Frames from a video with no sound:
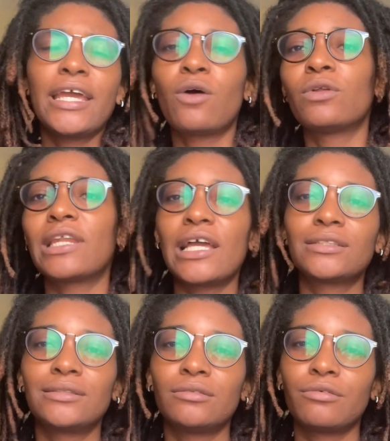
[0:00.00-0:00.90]
I would
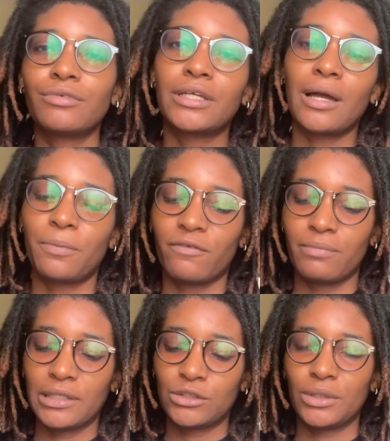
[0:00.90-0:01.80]
like to do a recap of
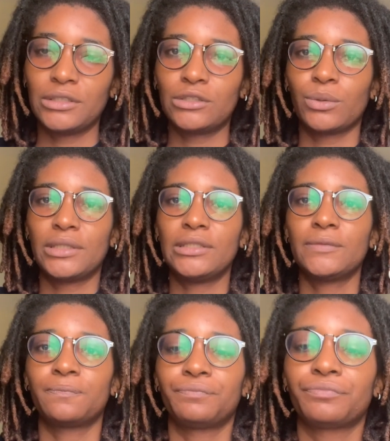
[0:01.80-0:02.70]
my
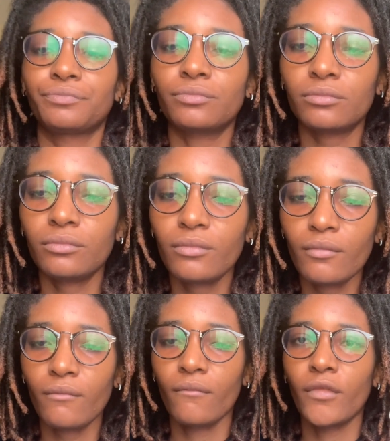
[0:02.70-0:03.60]
2020
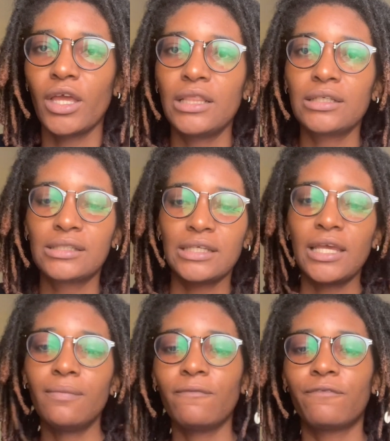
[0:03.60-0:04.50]
in the
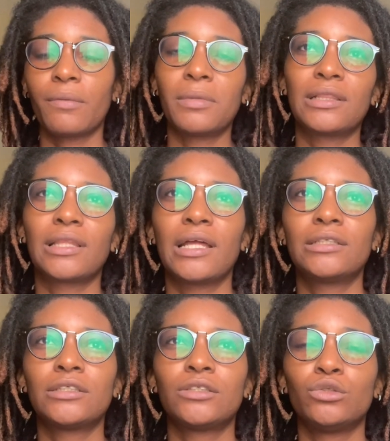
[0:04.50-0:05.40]
same format that
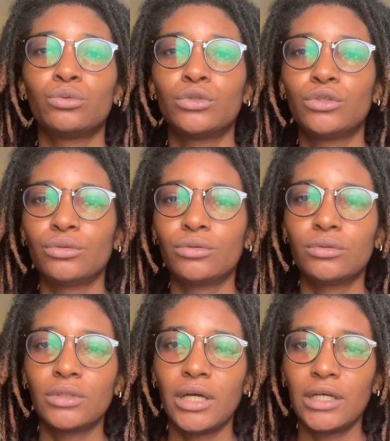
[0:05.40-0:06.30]
you
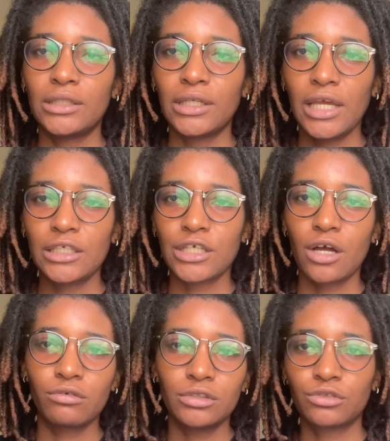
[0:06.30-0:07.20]
do an
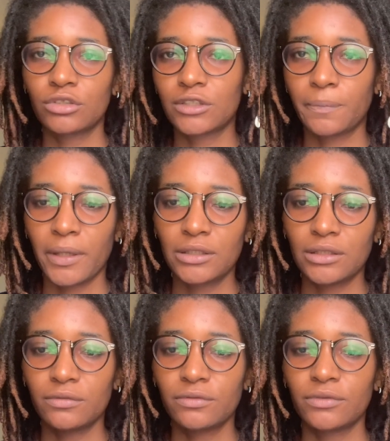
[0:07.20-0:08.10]
HR
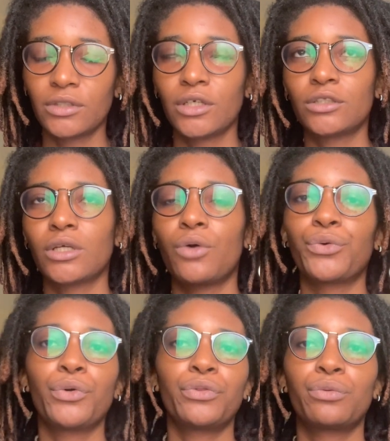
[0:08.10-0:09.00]
retrospective. So I'll
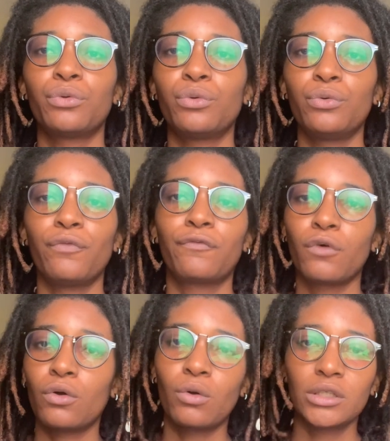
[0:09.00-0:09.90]
go through
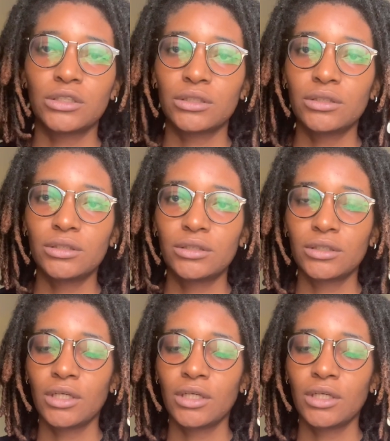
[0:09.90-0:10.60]
4 questions.